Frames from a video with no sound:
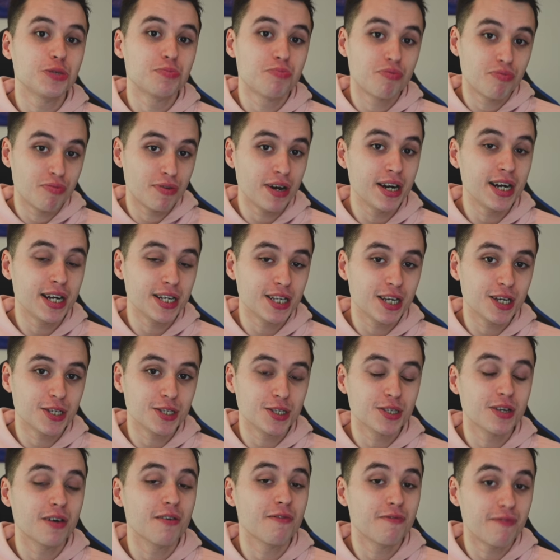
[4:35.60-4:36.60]

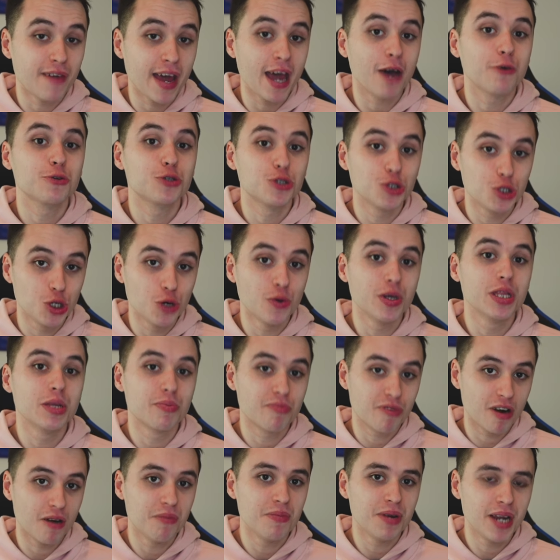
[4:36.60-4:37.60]
predecessors have failed to do in the
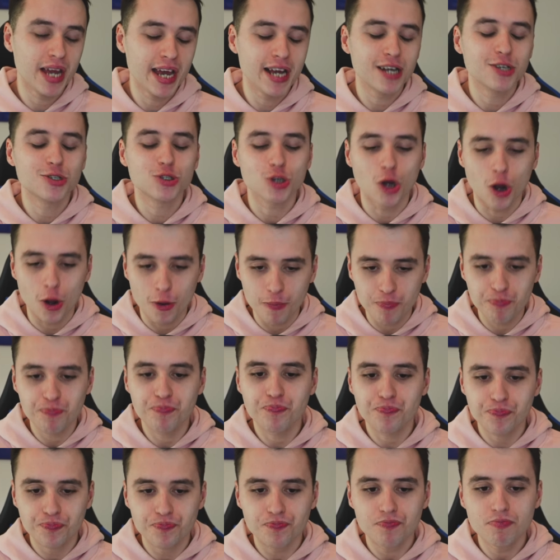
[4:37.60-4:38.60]
Premier League, so
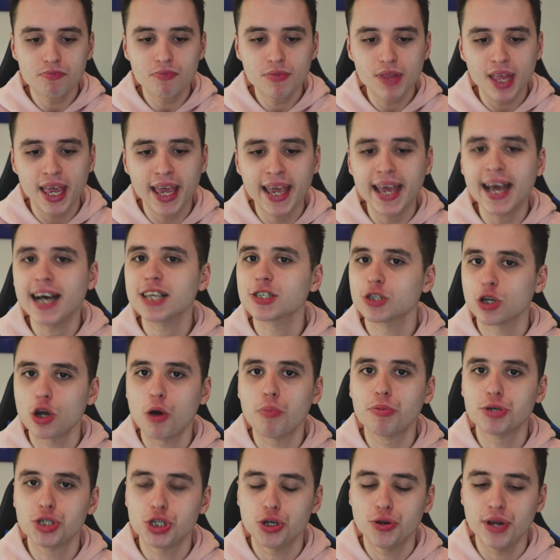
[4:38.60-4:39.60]
he has an
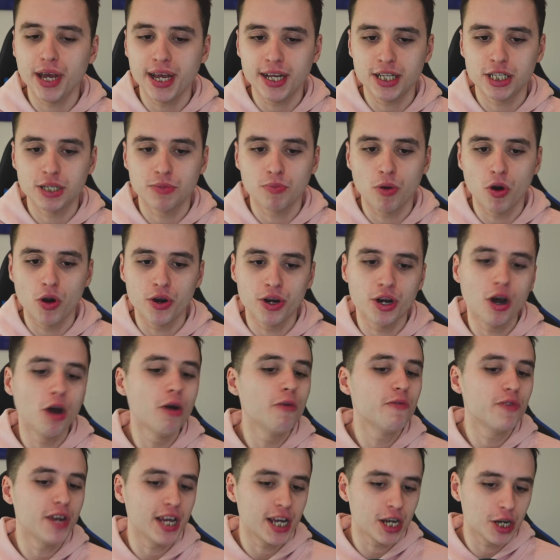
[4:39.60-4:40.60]
opportunity tomorrow and
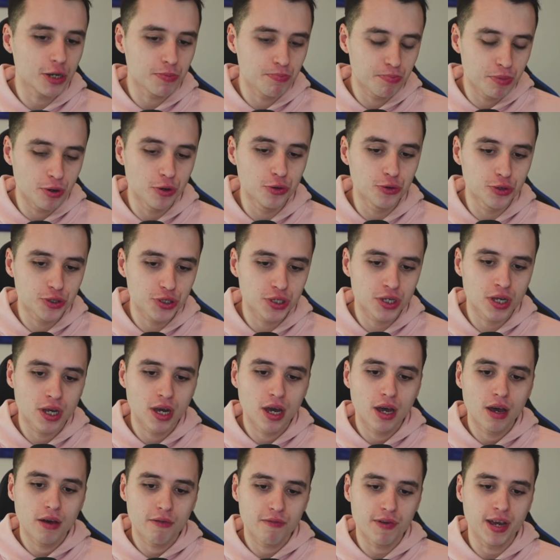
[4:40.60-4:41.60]
hopefully could boost
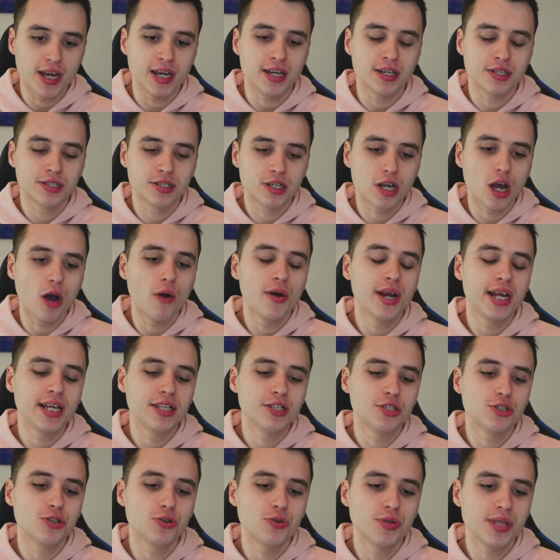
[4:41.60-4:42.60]
things going
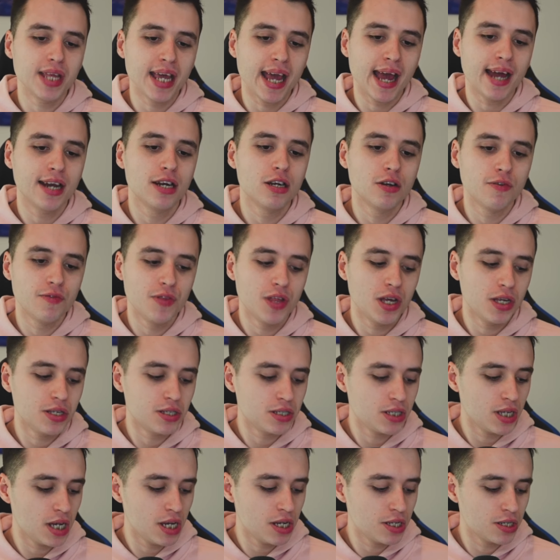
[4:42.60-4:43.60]
into the end of this
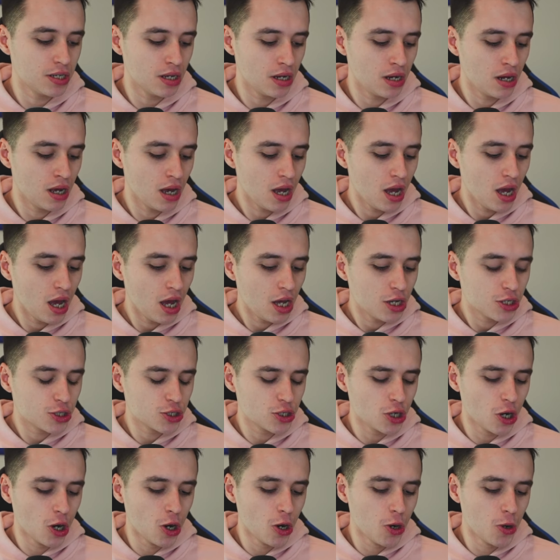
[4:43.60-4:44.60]
season.
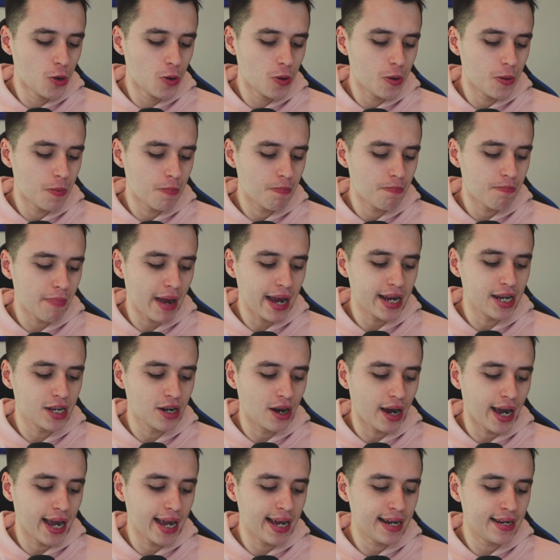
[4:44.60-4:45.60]
So Man
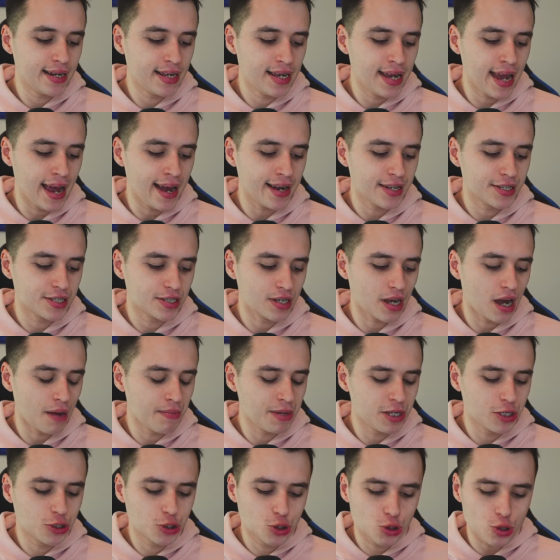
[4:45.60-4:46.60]
United, yes, I
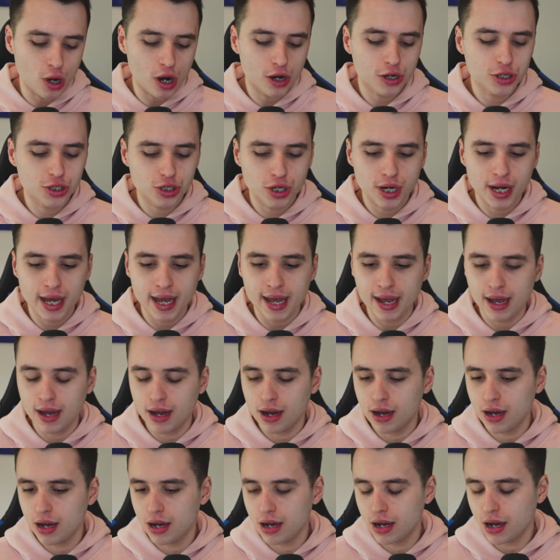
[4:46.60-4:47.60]
mean, structurally,
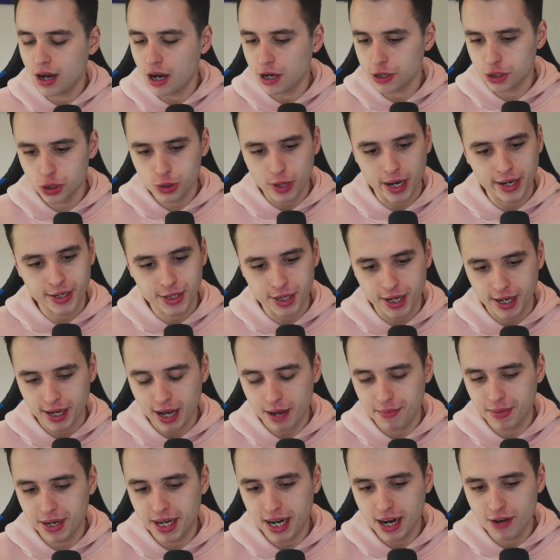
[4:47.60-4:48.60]
are tragic. I
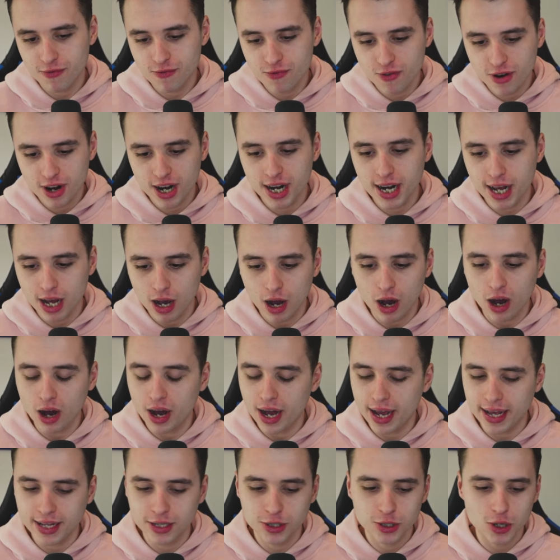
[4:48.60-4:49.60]
mean, they really are
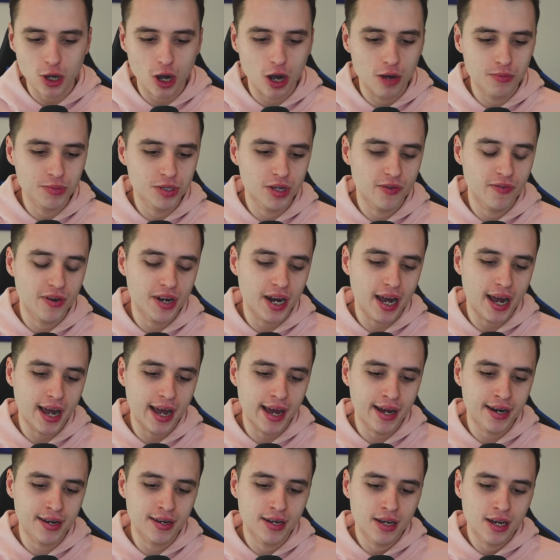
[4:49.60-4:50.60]
in terms of,
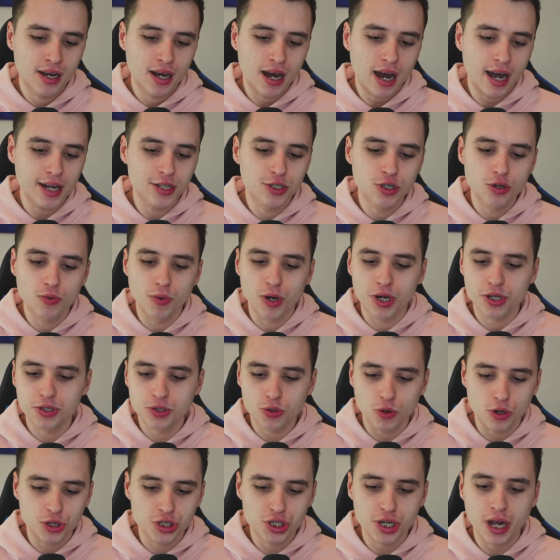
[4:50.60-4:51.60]
and I do want to
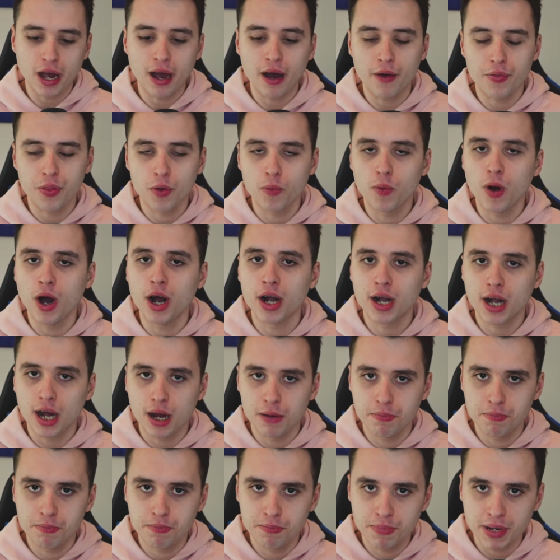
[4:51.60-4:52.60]
sort of shout out the work
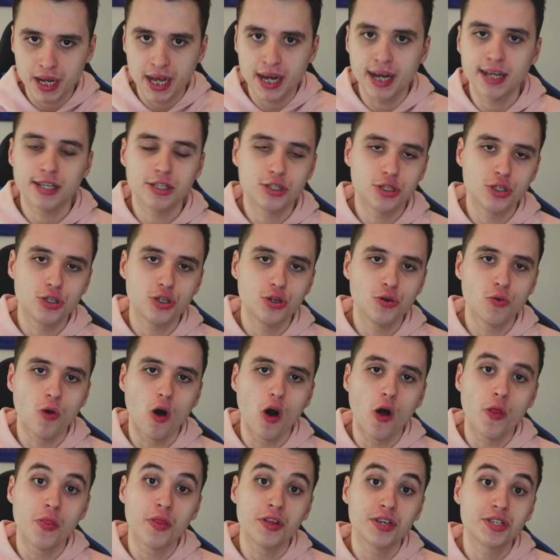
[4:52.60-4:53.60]
I'm beginning to do
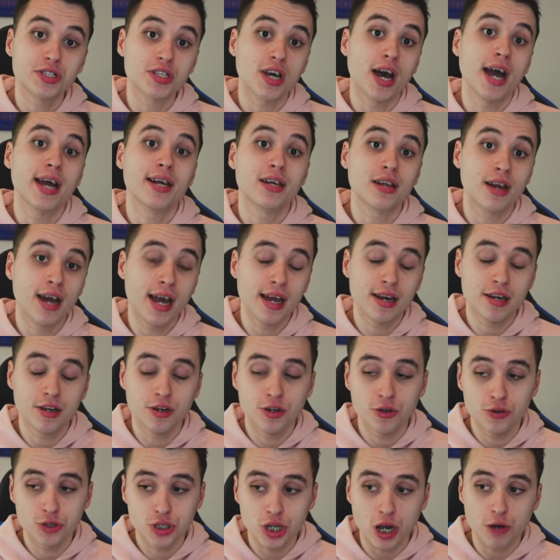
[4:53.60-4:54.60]
on the sideline, a
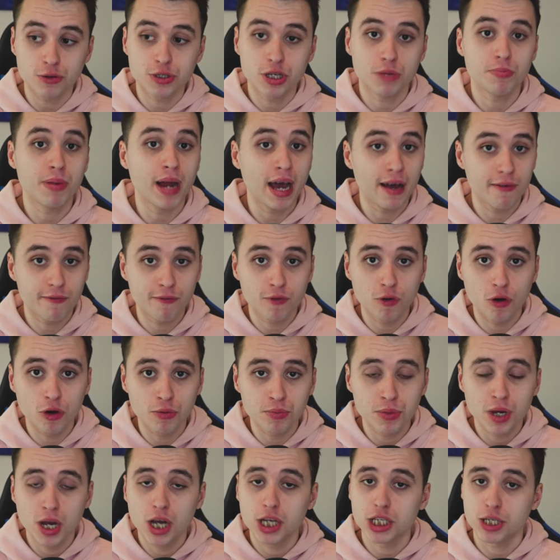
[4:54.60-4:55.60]
new Chelsea platform,
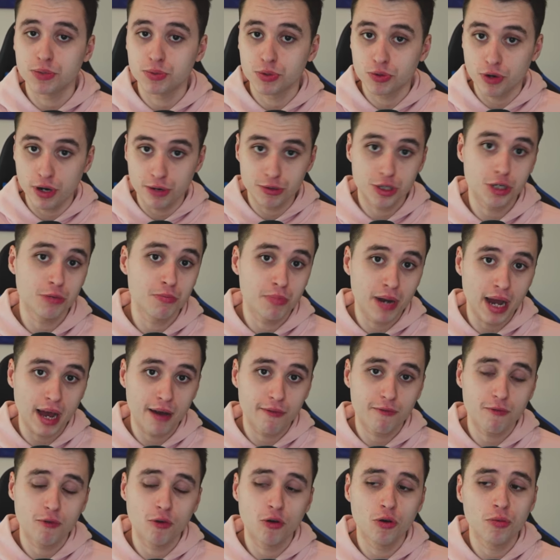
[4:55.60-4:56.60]
subscription
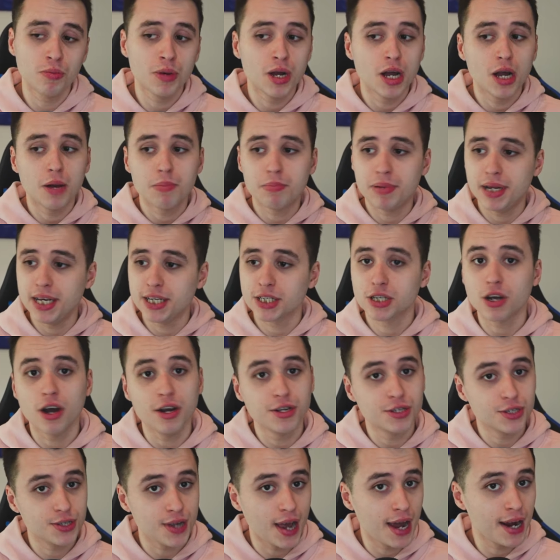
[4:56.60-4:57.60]
platform. Please go
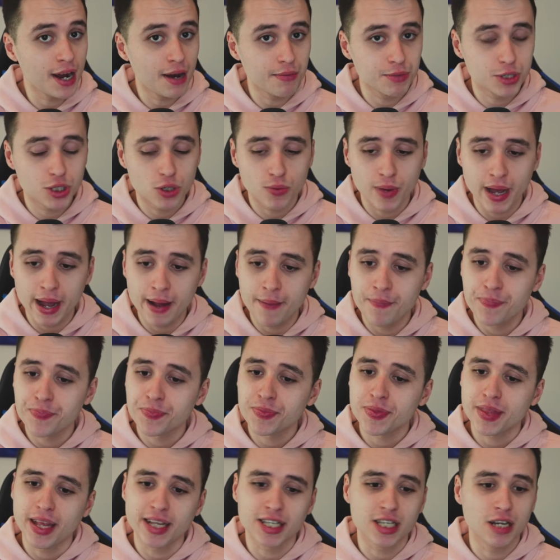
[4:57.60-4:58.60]
and sign up to it.
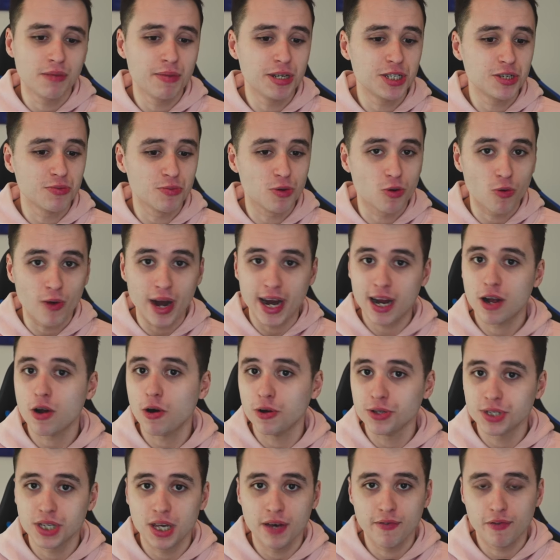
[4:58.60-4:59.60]
There's going to be some great
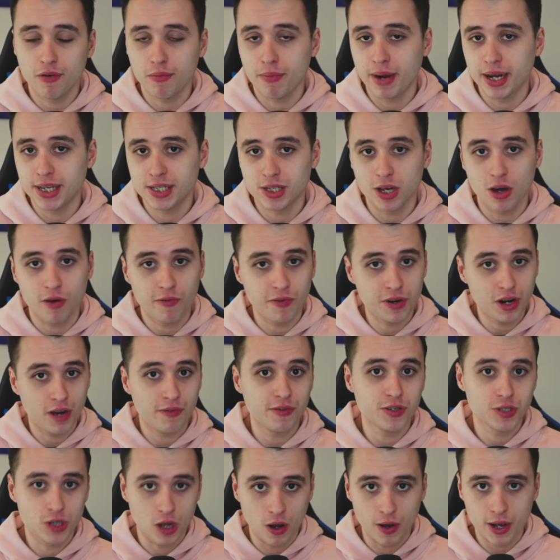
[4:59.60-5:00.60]
content from myself and
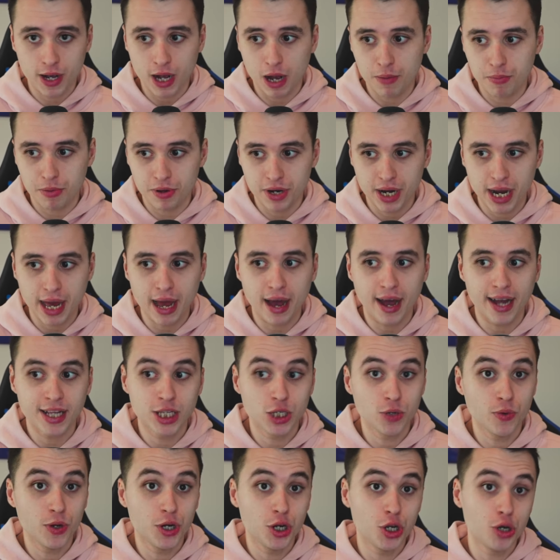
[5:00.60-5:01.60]
others going up on there. I
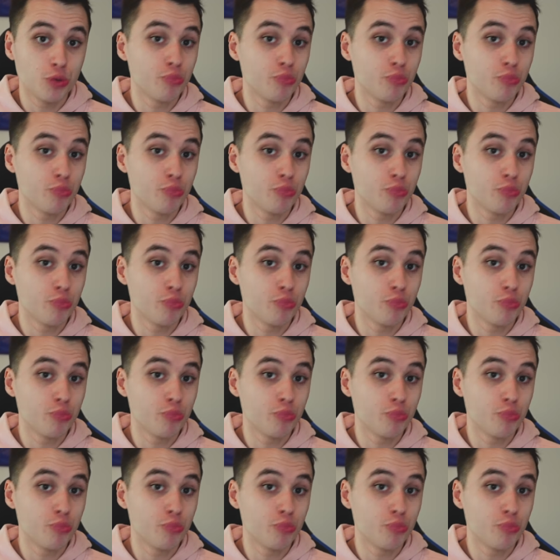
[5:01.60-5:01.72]
do a new